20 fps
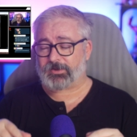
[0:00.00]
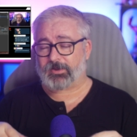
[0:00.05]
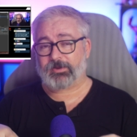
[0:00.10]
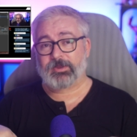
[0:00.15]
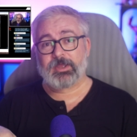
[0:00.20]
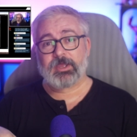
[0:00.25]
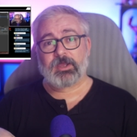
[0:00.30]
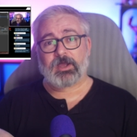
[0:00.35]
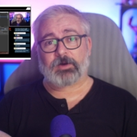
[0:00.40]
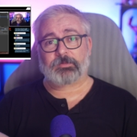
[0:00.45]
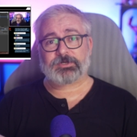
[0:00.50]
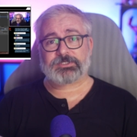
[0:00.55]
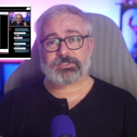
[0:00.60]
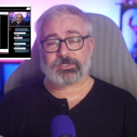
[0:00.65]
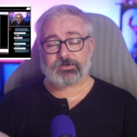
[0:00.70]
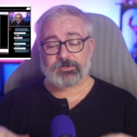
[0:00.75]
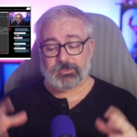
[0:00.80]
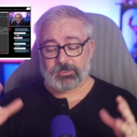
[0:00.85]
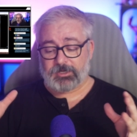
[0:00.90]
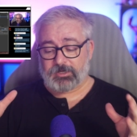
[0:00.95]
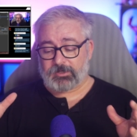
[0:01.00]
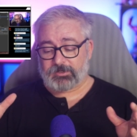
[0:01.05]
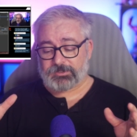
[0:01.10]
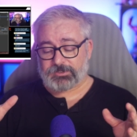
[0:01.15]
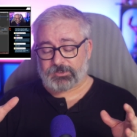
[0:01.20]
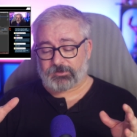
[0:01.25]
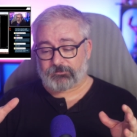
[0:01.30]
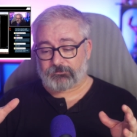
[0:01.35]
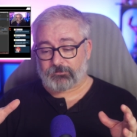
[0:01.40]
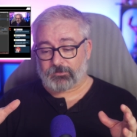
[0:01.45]
So I wanted to
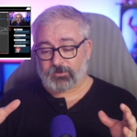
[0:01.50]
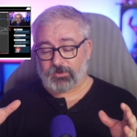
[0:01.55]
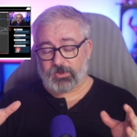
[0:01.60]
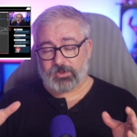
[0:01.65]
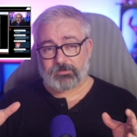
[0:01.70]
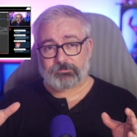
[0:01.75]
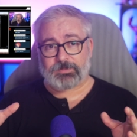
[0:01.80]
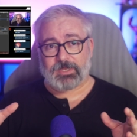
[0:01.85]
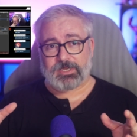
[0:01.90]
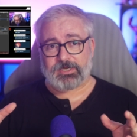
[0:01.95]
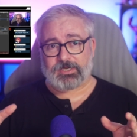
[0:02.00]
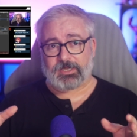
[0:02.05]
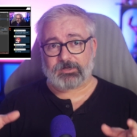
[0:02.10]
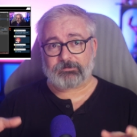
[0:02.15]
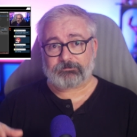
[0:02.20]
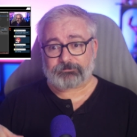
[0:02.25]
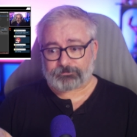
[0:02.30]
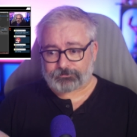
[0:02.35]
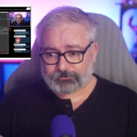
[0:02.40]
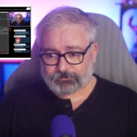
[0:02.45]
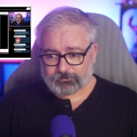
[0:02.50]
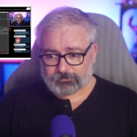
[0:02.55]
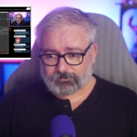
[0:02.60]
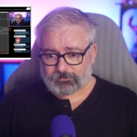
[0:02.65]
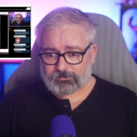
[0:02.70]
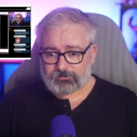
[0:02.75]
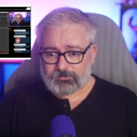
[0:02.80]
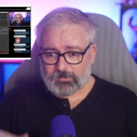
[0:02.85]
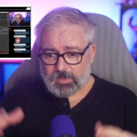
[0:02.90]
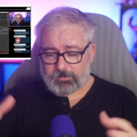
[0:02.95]
sort of learn Blender
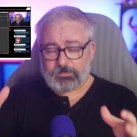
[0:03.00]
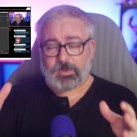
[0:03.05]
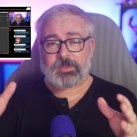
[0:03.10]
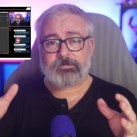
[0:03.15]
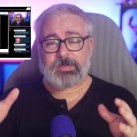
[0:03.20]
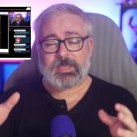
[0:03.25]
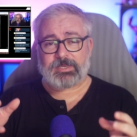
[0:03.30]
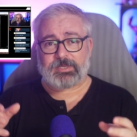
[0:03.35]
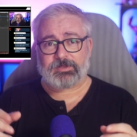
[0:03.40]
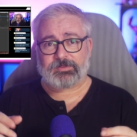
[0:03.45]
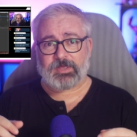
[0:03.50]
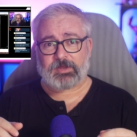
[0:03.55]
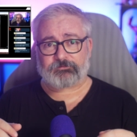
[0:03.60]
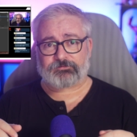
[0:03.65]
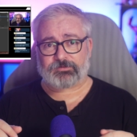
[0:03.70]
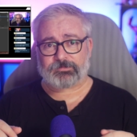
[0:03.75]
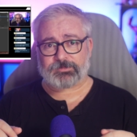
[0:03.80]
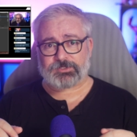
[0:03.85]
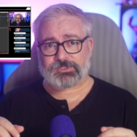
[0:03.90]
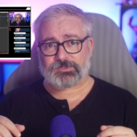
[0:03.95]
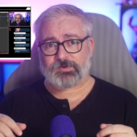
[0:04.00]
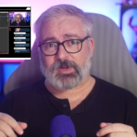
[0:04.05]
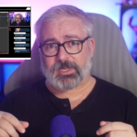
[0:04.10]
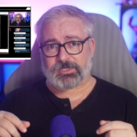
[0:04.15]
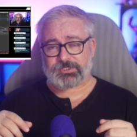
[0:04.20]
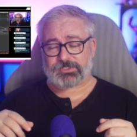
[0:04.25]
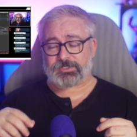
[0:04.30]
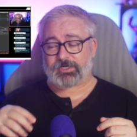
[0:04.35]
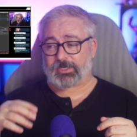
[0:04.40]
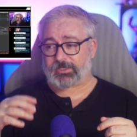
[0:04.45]
by making that from
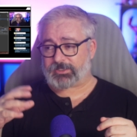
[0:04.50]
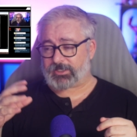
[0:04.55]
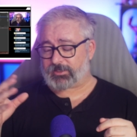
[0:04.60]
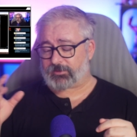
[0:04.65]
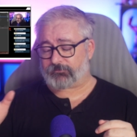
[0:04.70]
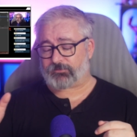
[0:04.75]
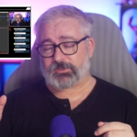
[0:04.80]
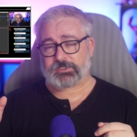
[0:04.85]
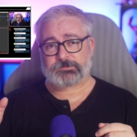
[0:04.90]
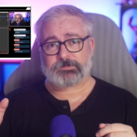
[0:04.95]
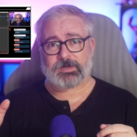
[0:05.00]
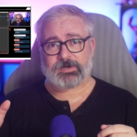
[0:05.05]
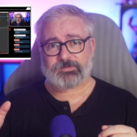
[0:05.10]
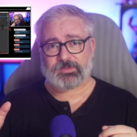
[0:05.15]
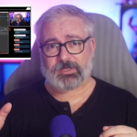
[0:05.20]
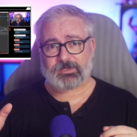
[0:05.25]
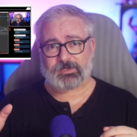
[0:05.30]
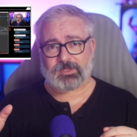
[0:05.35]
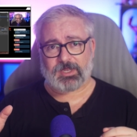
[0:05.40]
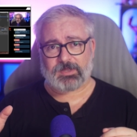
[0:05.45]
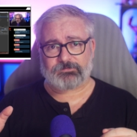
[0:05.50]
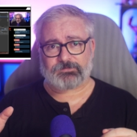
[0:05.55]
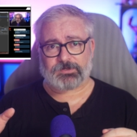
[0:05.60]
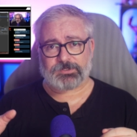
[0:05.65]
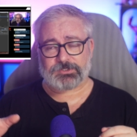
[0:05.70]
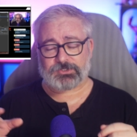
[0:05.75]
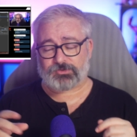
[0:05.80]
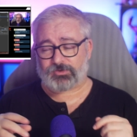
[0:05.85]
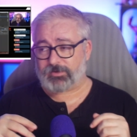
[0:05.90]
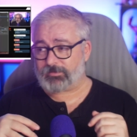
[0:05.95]
scratch. And I did the first part of that live
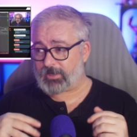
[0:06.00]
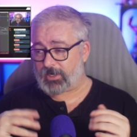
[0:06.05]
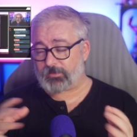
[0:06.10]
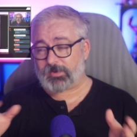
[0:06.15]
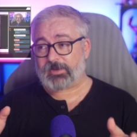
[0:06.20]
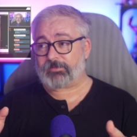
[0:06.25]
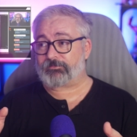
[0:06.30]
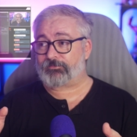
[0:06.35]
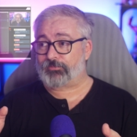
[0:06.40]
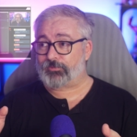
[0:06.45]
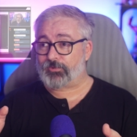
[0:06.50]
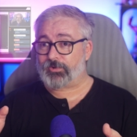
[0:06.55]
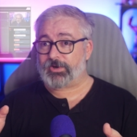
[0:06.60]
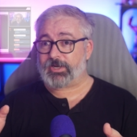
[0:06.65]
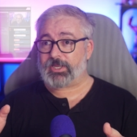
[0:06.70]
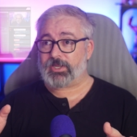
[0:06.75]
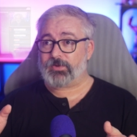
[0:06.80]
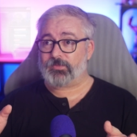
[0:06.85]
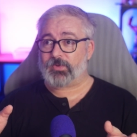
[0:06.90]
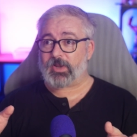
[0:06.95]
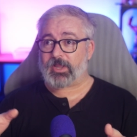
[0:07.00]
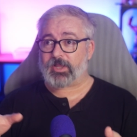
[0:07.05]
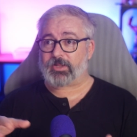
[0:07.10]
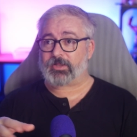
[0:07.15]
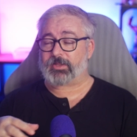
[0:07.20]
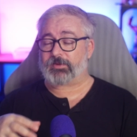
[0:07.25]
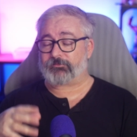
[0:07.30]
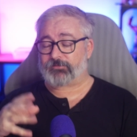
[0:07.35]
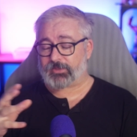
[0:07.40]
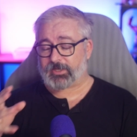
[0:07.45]
on stream and it went pretty
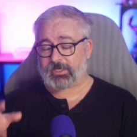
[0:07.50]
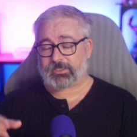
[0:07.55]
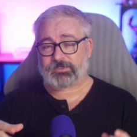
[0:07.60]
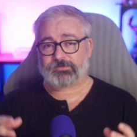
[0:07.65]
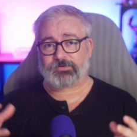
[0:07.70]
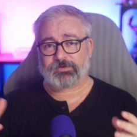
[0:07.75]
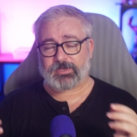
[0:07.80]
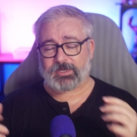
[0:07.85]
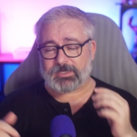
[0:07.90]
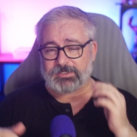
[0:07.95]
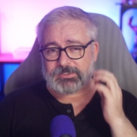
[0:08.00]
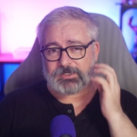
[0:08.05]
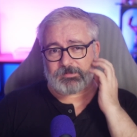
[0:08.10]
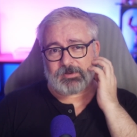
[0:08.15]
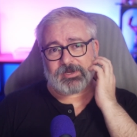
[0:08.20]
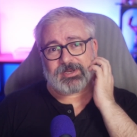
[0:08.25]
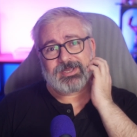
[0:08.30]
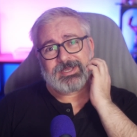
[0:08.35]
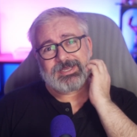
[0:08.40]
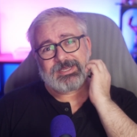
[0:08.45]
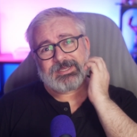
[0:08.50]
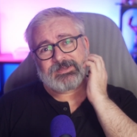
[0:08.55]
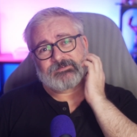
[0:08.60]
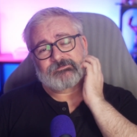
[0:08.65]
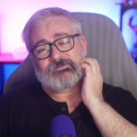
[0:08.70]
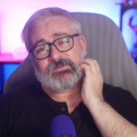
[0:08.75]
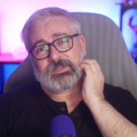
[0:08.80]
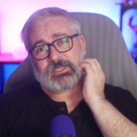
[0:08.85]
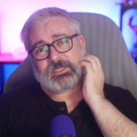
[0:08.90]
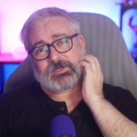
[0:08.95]
well. And for the next few days, I've been
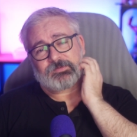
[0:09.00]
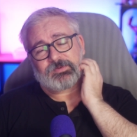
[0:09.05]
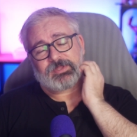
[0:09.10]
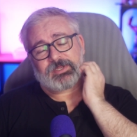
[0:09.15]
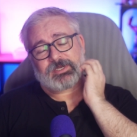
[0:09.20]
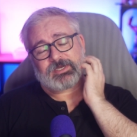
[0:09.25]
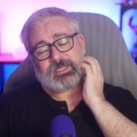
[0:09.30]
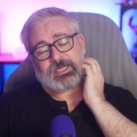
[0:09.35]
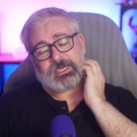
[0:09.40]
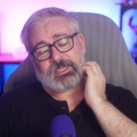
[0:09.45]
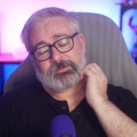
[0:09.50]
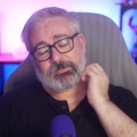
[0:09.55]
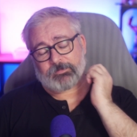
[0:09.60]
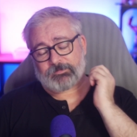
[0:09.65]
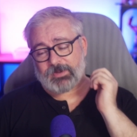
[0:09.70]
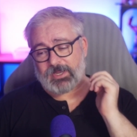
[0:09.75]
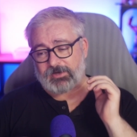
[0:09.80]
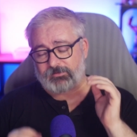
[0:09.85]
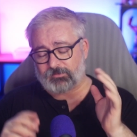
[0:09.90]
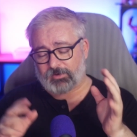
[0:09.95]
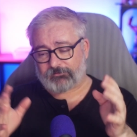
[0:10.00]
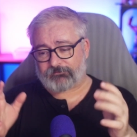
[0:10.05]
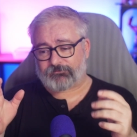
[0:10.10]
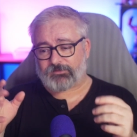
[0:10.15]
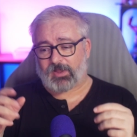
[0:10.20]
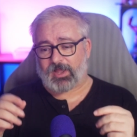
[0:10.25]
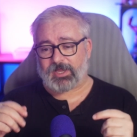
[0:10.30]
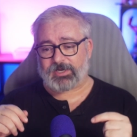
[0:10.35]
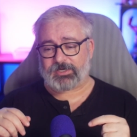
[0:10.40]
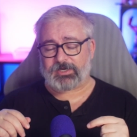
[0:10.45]
fiddling with it and getting prepared and
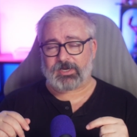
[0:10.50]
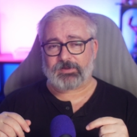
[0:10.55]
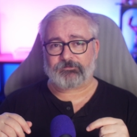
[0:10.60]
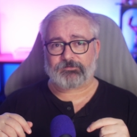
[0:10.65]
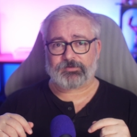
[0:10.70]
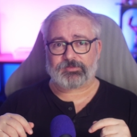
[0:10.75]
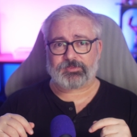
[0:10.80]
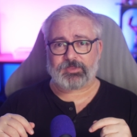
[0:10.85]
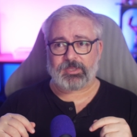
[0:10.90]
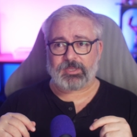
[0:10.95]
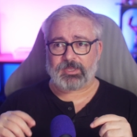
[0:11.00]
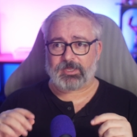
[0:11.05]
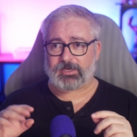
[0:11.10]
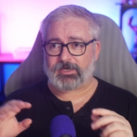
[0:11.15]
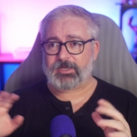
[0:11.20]
refined and everything.